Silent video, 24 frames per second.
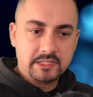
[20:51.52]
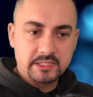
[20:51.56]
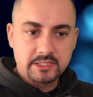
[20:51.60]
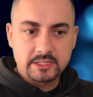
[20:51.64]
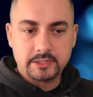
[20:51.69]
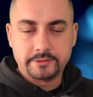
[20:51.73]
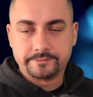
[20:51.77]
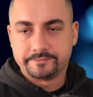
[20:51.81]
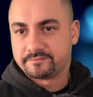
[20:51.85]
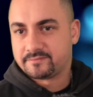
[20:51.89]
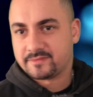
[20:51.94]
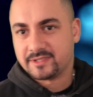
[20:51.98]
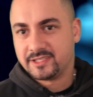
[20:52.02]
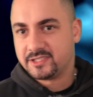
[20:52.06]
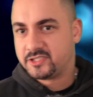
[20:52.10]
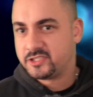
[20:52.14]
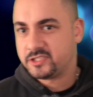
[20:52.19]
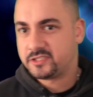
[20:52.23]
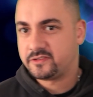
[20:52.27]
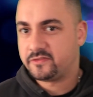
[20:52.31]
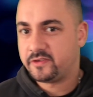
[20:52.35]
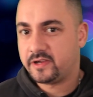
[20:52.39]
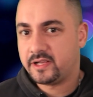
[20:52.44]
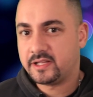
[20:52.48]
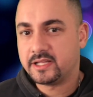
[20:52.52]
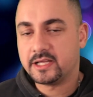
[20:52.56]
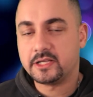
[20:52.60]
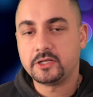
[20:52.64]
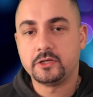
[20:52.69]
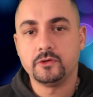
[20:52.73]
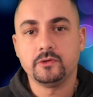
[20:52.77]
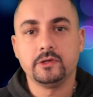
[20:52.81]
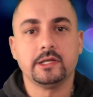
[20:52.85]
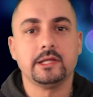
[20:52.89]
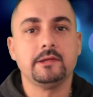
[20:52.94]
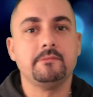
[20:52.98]
listen it's just fair
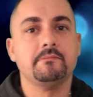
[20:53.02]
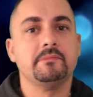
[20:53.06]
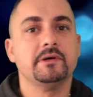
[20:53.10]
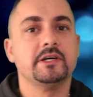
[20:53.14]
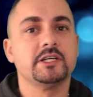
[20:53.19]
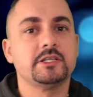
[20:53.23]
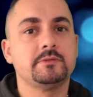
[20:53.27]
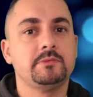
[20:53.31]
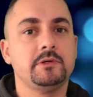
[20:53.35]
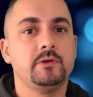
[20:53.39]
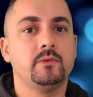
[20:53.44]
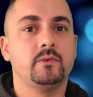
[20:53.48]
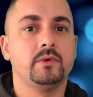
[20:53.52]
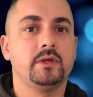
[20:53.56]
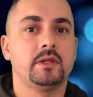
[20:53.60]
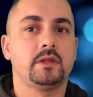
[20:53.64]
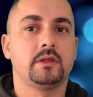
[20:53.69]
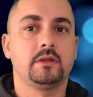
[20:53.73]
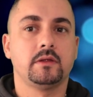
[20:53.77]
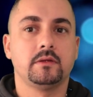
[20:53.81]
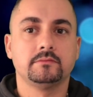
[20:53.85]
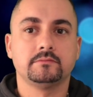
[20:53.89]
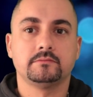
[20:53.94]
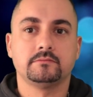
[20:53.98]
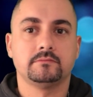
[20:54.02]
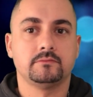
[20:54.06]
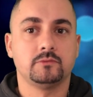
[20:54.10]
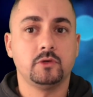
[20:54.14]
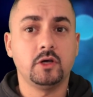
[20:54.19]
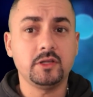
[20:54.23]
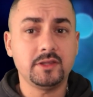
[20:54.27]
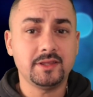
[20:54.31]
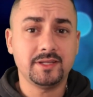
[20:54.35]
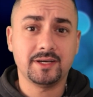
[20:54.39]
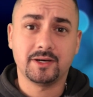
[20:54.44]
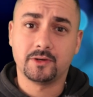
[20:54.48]
that you reimburse me with
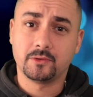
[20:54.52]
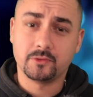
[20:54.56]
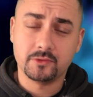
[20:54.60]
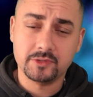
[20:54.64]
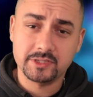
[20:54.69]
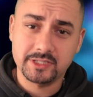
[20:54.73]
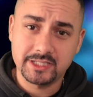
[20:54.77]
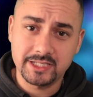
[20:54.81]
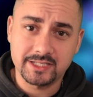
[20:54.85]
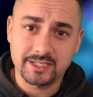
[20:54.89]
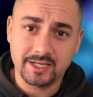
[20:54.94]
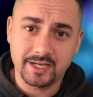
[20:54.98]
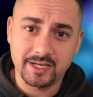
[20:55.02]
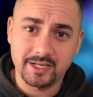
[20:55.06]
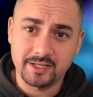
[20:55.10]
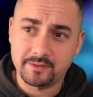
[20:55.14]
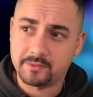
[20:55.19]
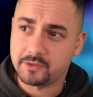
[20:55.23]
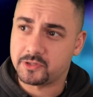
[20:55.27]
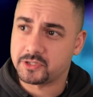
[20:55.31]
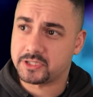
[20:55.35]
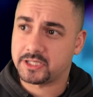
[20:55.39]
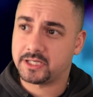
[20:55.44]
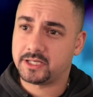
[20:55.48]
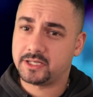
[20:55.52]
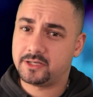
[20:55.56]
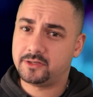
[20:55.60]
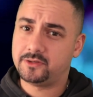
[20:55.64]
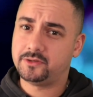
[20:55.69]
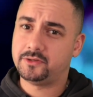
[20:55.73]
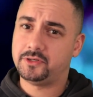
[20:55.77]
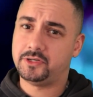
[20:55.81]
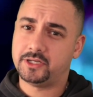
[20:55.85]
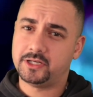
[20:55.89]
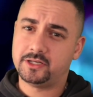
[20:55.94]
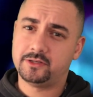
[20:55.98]
not the whole six eight because i
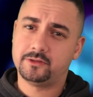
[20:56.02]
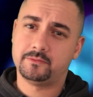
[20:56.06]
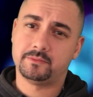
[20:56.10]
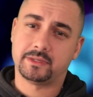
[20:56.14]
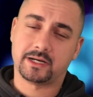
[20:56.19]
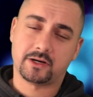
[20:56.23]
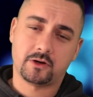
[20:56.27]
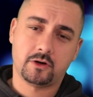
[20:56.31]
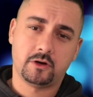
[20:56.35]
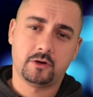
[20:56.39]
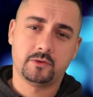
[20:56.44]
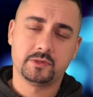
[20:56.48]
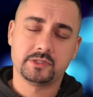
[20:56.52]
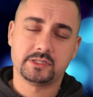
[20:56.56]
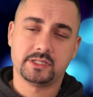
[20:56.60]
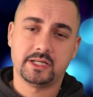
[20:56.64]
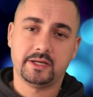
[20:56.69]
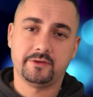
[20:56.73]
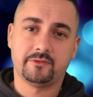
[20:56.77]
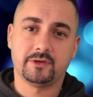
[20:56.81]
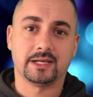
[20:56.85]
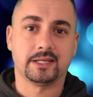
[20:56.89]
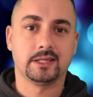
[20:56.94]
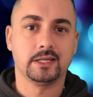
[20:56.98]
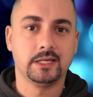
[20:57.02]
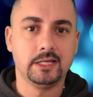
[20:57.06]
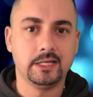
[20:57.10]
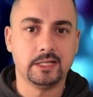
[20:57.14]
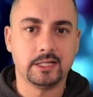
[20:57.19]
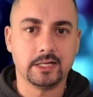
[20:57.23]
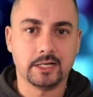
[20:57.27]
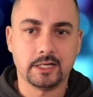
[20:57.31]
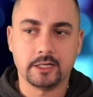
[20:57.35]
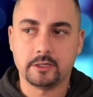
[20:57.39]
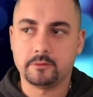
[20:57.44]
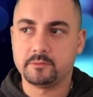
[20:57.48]
know you know my car was there for like three
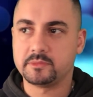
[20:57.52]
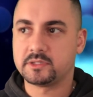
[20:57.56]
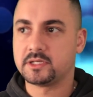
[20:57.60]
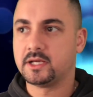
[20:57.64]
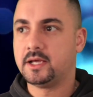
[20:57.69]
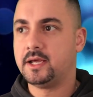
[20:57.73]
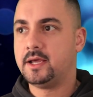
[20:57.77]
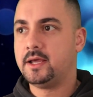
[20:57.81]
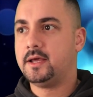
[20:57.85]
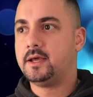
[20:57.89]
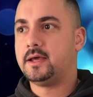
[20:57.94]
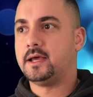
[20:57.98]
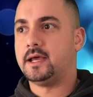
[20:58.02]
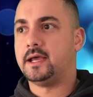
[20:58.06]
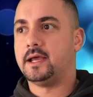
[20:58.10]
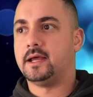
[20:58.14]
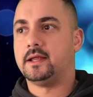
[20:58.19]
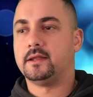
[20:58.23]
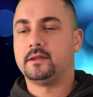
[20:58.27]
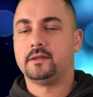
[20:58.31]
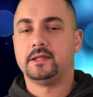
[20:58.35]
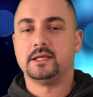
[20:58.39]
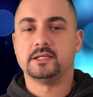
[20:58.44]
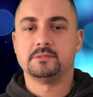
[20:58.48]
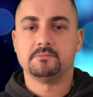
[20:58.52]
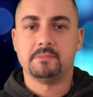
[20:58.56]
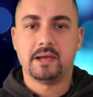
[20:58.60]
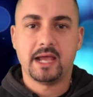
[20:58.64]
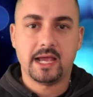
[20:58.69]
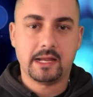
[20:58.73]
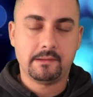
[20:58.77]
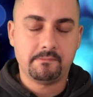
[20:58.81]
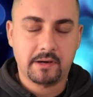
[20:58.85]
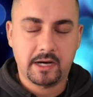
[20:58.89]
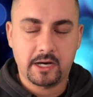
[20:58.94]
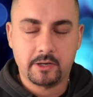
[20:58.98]
times and this
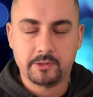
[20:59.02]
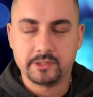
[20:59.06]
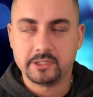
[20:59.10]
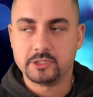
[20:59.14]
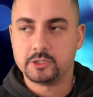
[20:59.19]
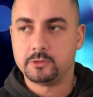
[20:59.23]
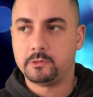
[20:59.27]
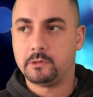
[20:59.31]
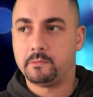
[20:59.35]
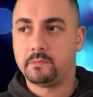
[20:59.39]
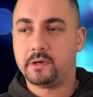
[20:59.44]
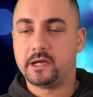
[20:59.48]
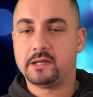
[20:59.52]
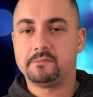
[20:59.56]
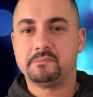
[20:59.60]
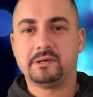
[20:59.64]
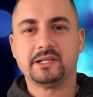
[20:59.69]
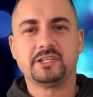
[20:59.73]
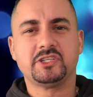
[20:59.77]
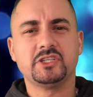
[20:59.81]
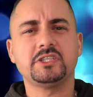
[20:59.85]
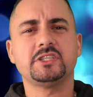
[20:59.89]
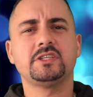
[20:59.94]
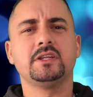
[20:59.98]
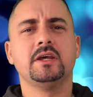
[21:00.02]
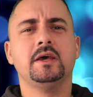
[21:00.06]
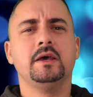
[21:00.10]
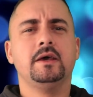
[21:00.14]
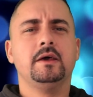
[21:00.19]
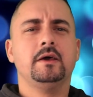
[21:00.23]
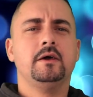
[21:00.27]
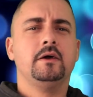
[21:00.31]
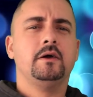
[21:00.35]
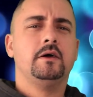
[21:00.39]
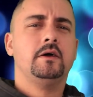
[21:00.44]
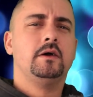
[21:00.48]
manpower needs to be paid but just
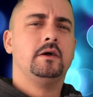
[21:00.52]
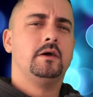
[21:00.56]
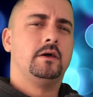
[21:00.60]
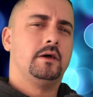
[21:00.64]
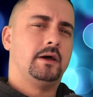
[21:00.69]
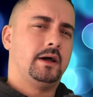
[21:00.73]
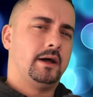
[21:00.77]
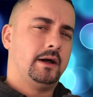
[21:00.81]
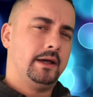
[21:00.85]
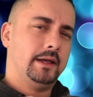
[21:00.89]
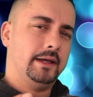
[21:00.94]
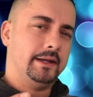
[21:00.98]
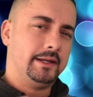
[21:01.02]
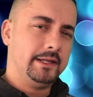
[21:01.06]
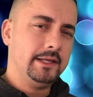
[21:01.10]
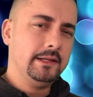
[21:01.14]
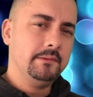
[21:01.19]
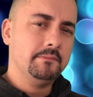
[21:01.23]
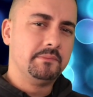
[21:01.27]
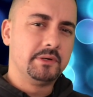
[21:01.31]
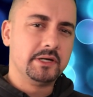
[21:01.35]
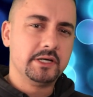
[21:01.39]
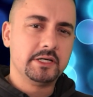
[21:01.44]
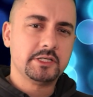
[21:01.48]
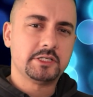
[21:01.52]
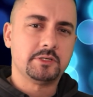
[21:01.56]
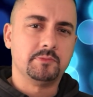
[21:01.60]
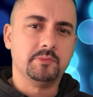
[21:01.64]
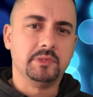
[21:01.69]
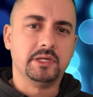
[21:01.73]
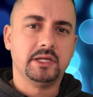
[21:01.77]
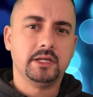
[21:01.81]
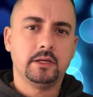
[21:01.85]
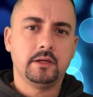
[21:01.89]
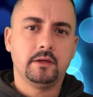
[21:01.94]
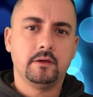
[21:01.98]
reimburse
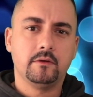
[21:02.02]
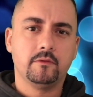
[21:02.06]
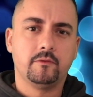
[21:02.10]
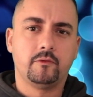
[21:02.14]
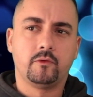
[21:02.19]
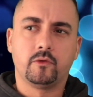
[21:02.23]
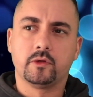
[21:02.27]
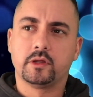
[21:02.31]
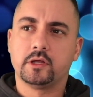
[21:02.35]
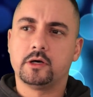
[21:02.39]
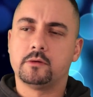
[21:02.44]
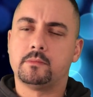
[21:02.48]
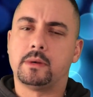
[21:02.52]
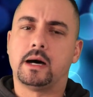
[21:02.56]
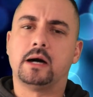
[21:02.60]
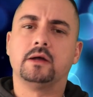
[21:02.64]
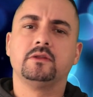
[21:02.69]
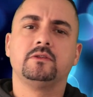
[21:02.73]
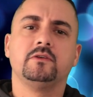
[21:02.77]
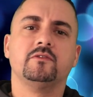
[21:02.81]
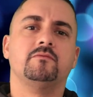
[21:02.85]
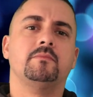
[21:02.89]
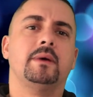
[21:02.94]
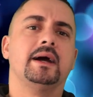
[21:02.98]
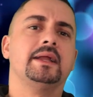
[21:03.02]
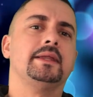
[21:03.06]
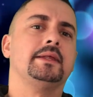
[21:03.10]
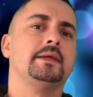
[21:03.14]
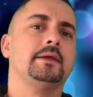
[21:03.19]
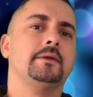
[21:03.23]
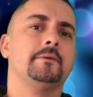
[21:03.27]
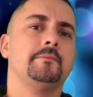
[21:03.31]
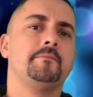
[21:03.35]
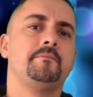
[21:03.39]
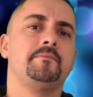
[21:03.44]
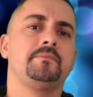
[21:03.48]
me for the amount of
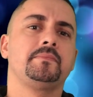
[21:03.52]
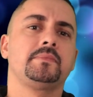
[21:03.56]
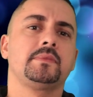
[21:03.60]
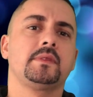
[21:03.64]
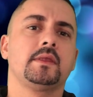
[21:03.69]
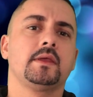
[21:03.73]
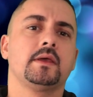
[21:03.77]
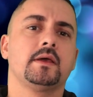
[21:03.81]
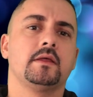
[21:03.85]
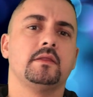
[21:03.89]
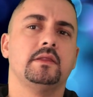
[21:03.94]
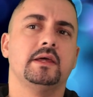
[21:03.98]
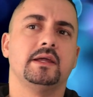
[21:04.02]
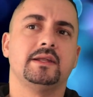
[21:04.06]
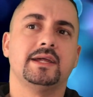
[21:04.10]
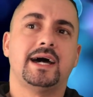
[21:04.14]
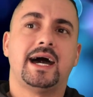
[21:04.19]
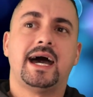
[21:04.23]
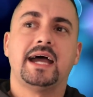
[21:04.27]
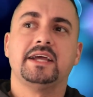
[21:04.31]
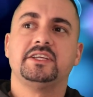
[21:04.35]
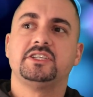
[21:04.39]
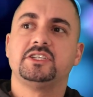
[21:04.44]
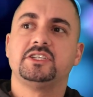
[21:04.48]
money that i